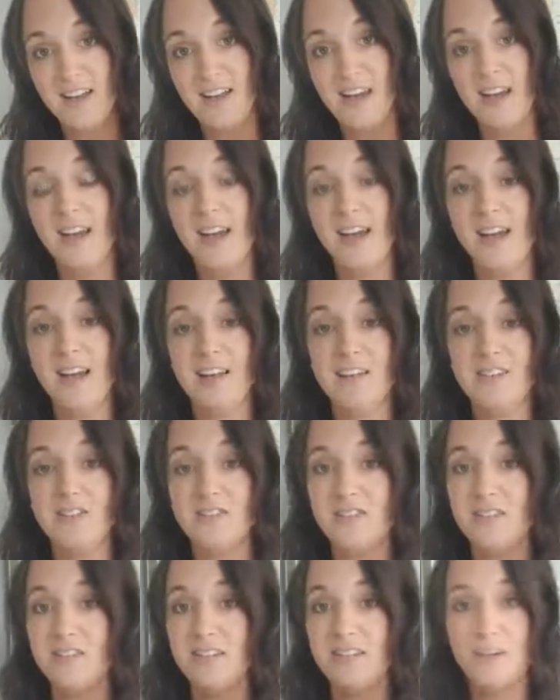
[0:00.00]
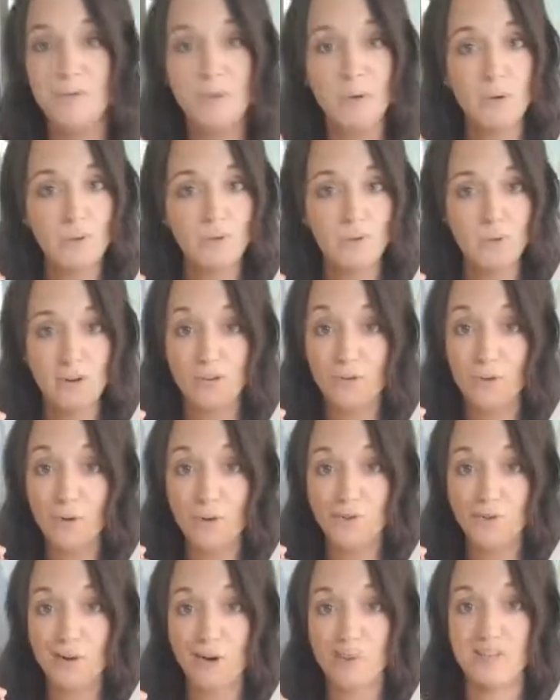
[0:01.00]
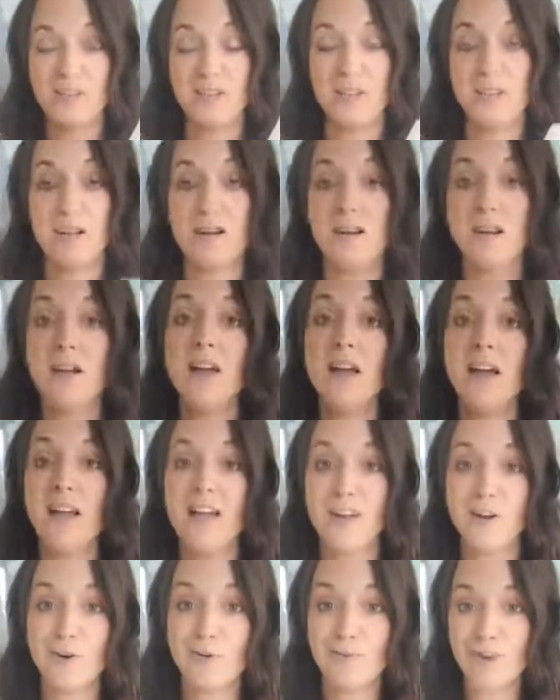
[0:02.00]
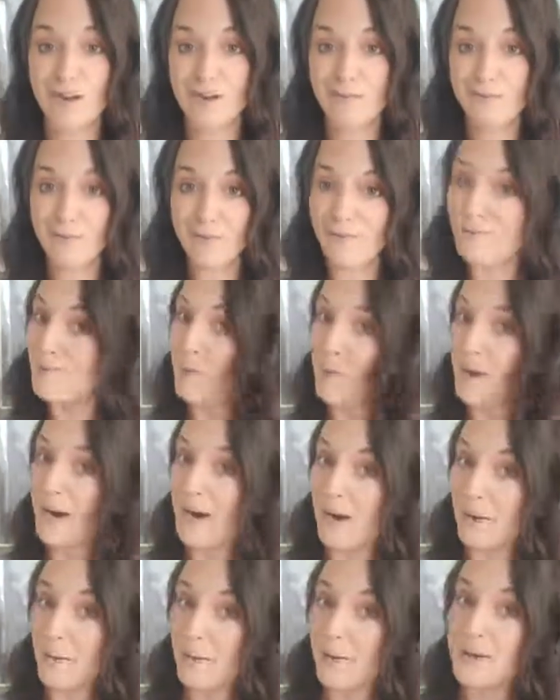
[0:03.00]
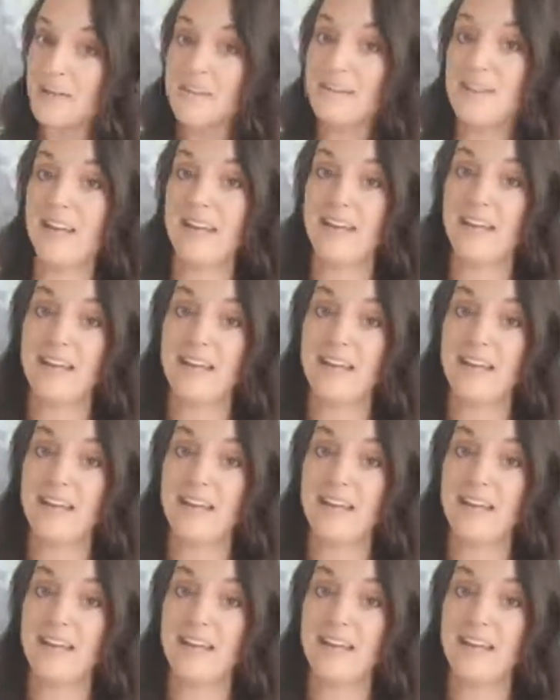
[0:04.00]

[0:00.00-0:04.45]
And you just need about 3 or 4 drops in here. It'll run for 4 hours and it